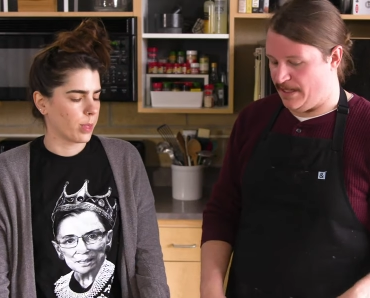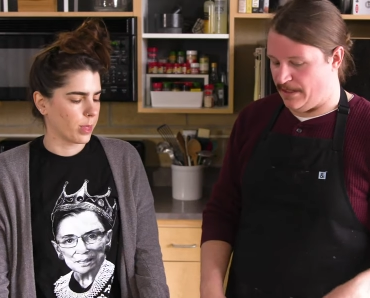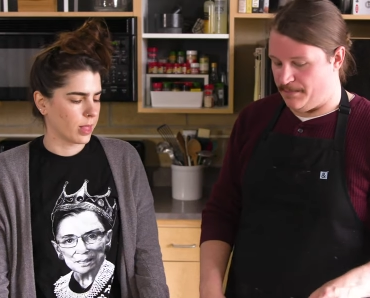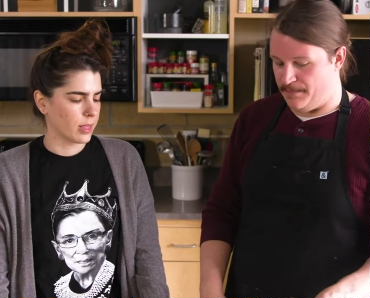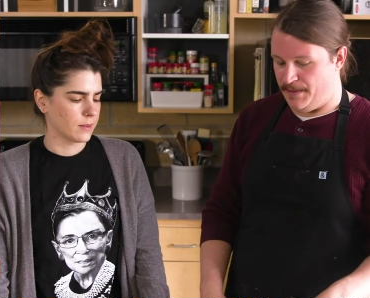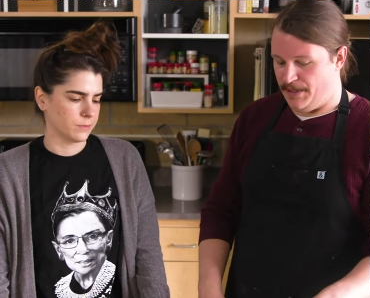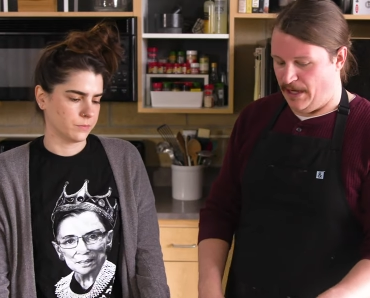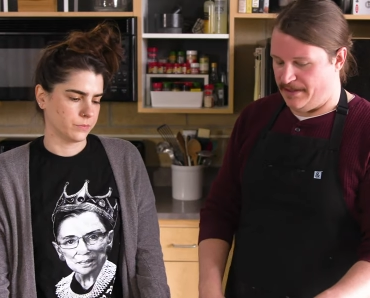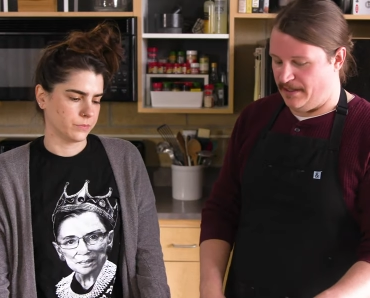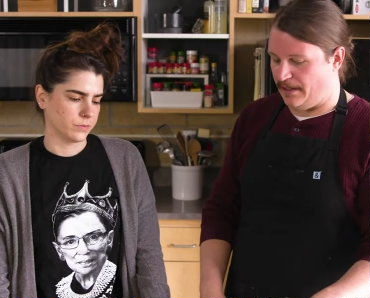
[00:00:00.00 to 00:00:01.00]
Speaker 1: That,
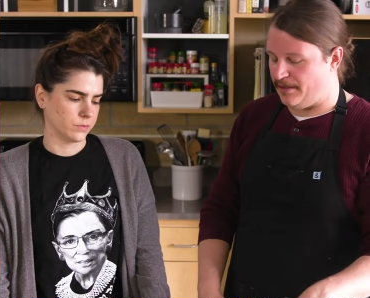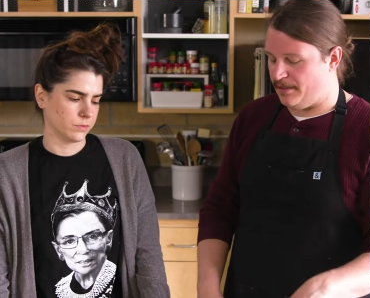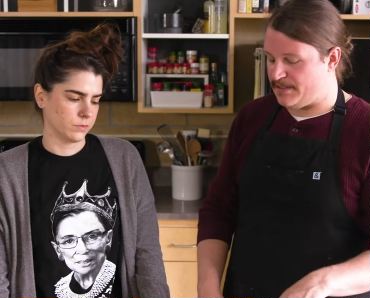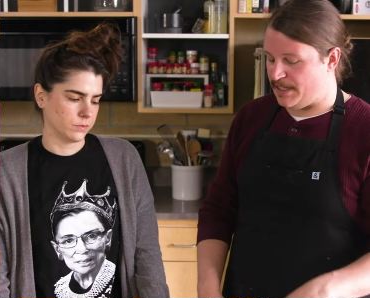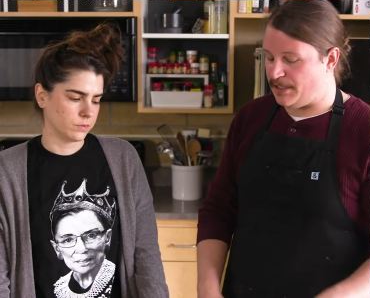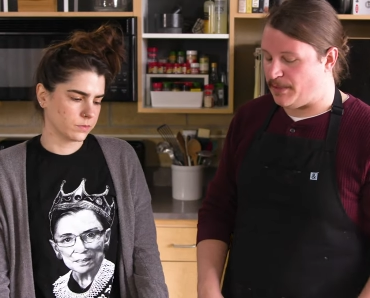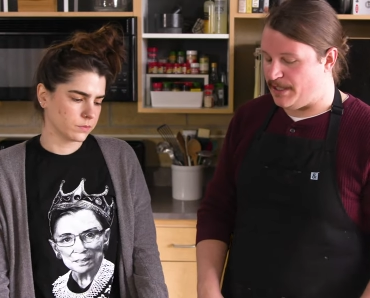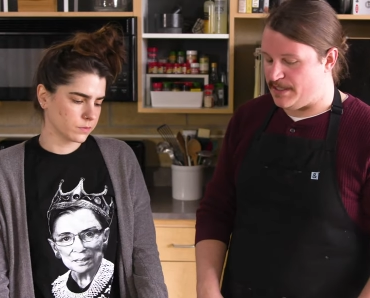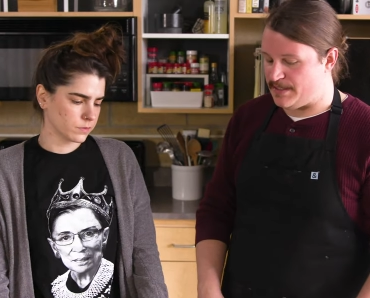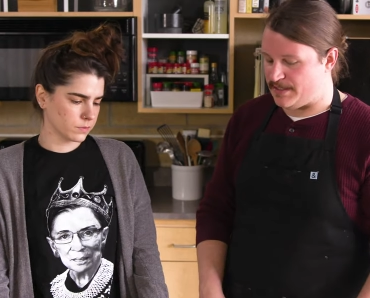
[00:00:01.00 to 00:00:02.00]
I think the
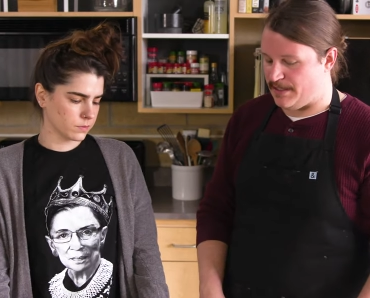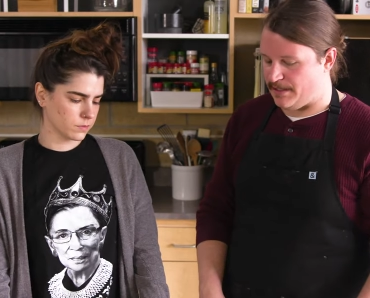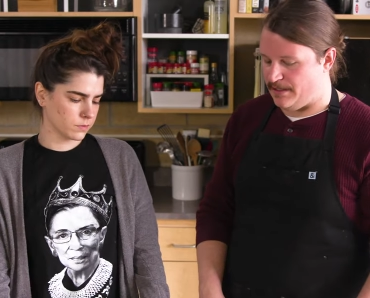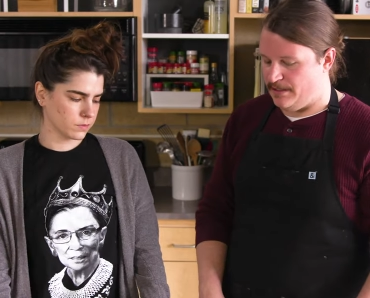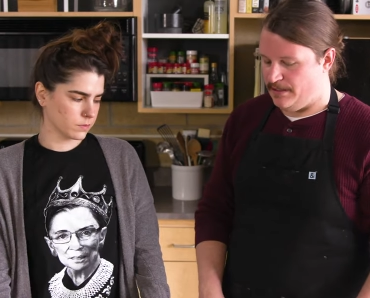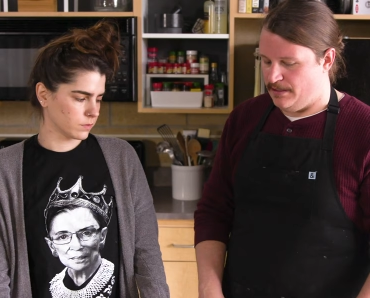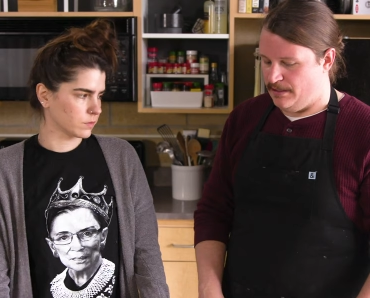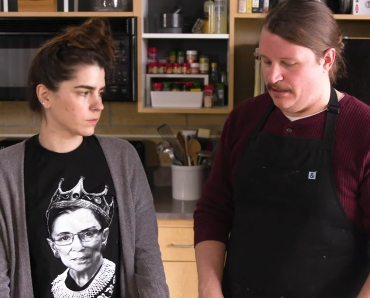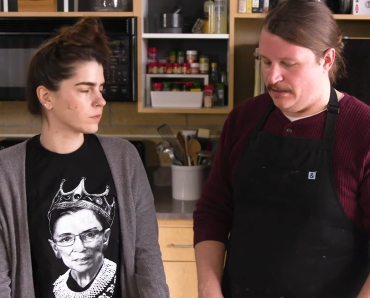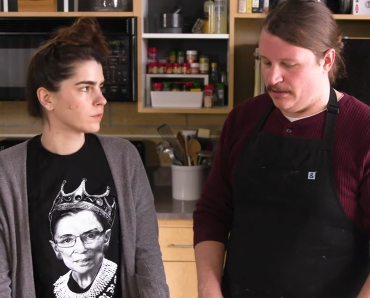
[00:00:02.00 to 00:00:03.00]
takeaway is that
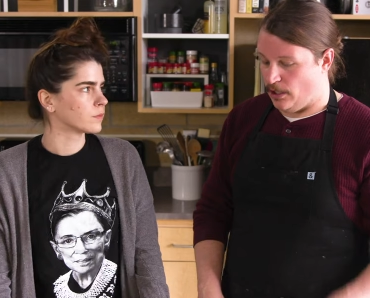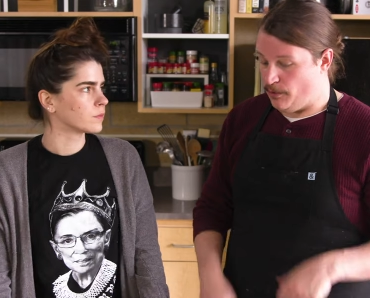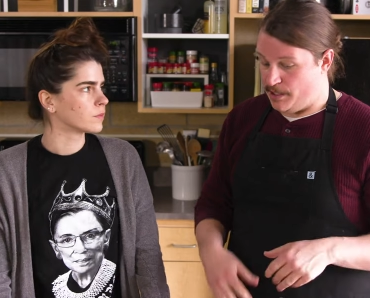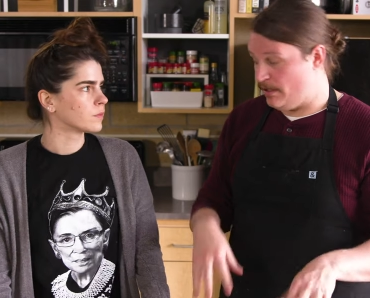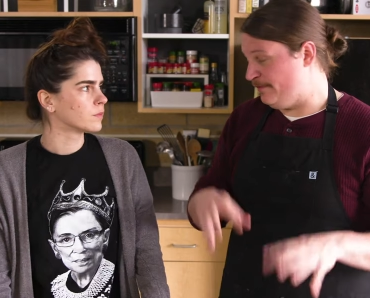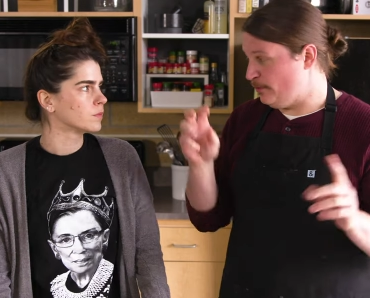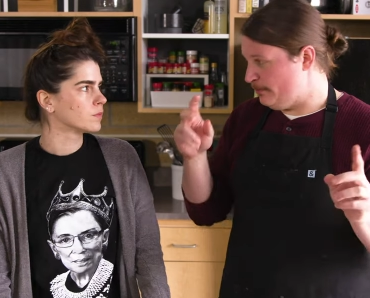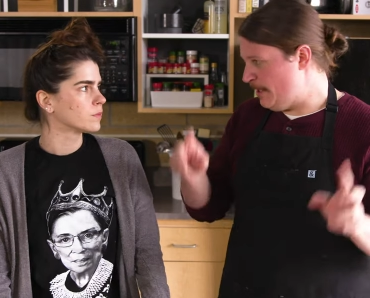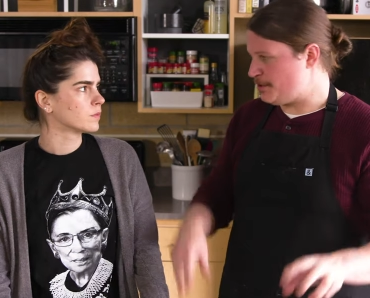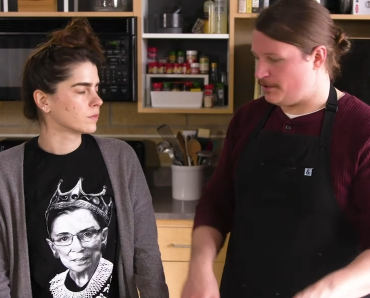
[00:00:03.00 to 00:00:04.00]
going the full
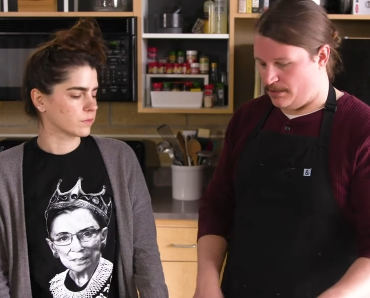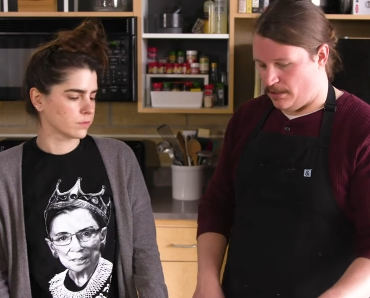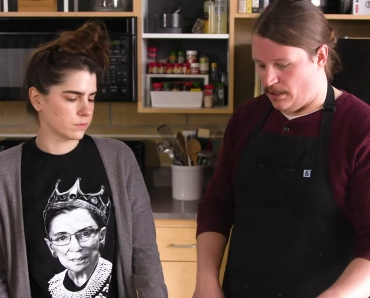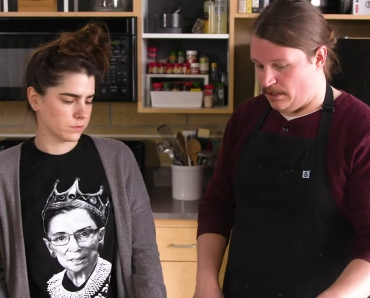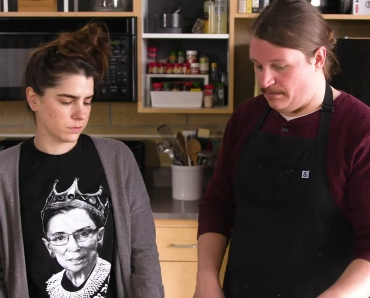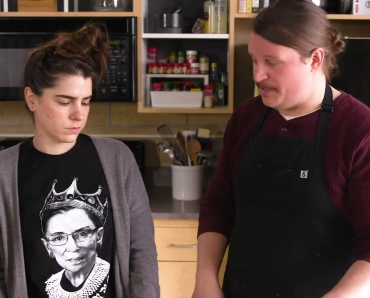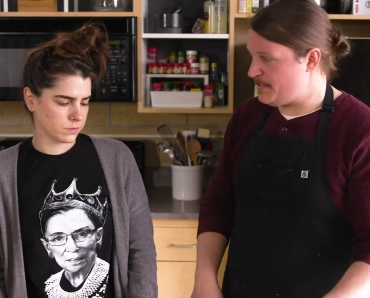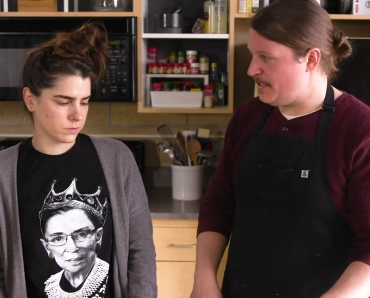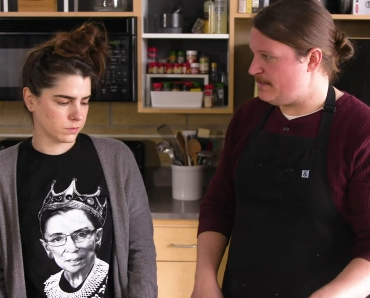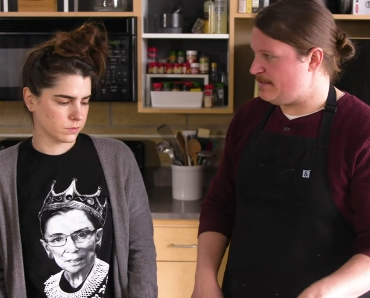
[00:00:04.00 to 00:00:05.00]
measure on
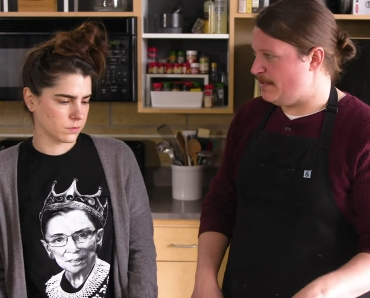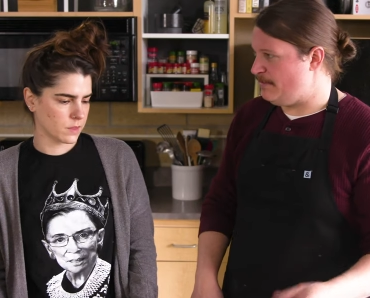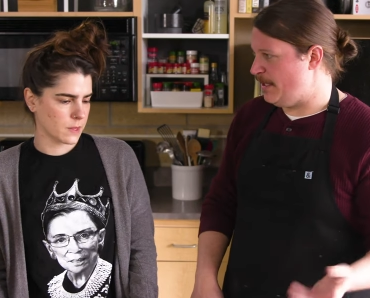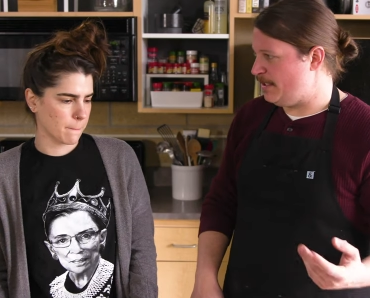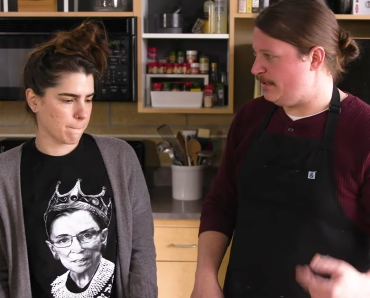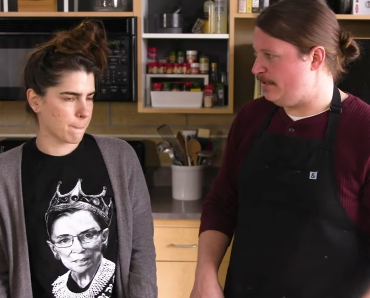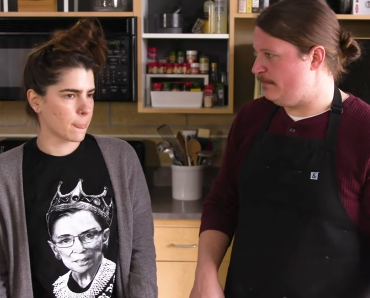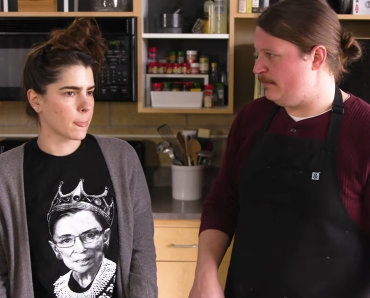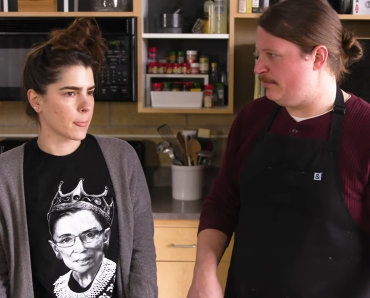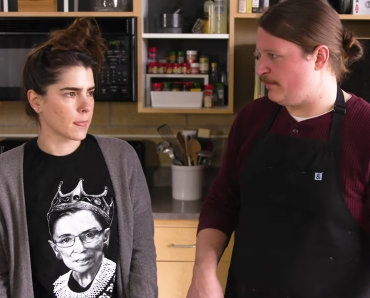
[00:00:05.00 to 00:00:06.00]
biscuits and making
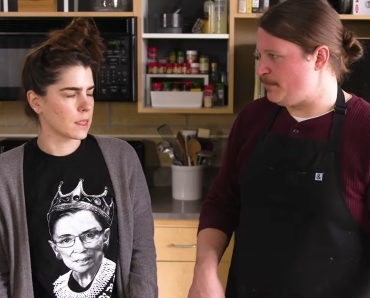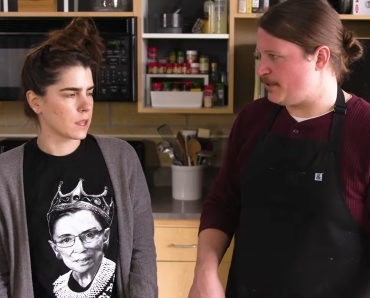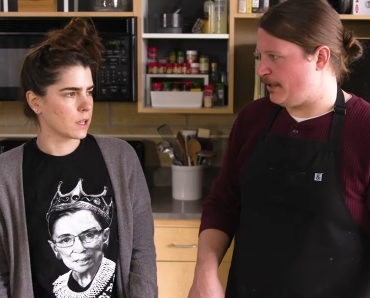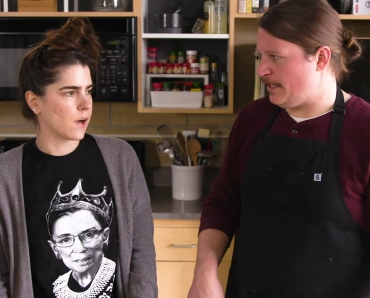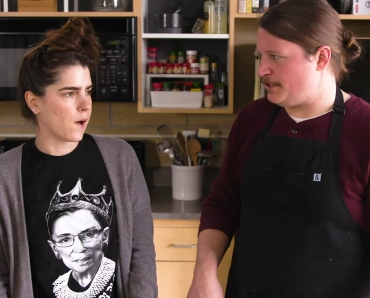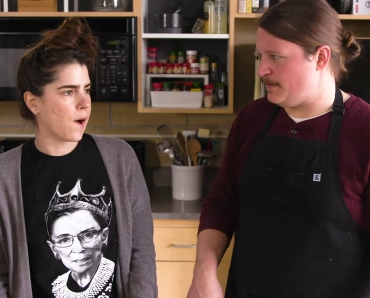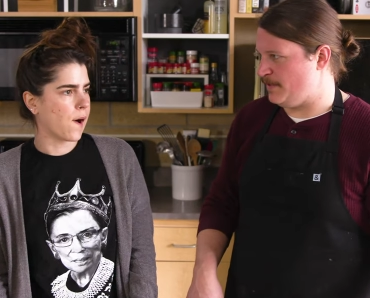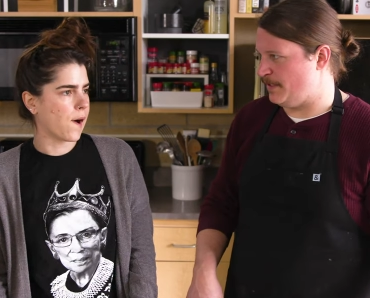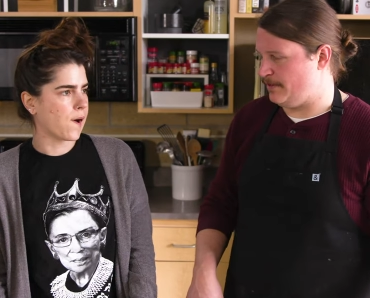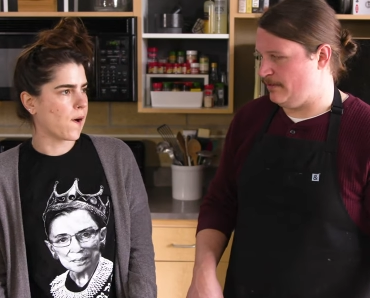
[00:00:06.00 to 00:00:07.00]
them from scratch is
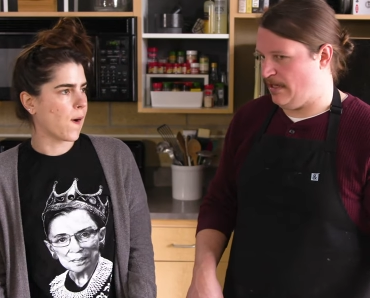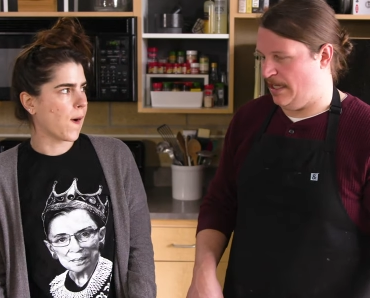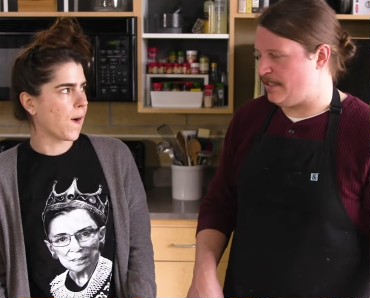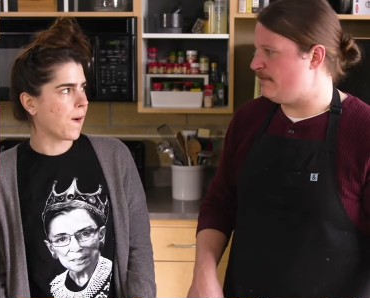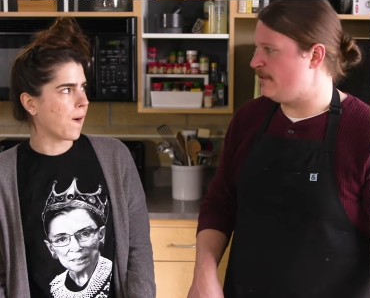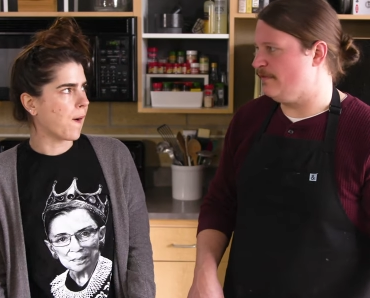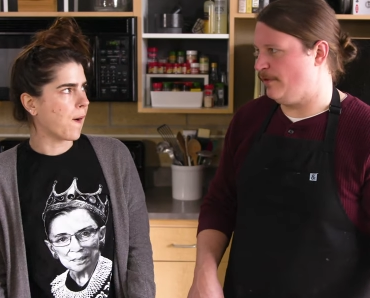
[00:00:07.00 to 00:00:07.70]
like not even a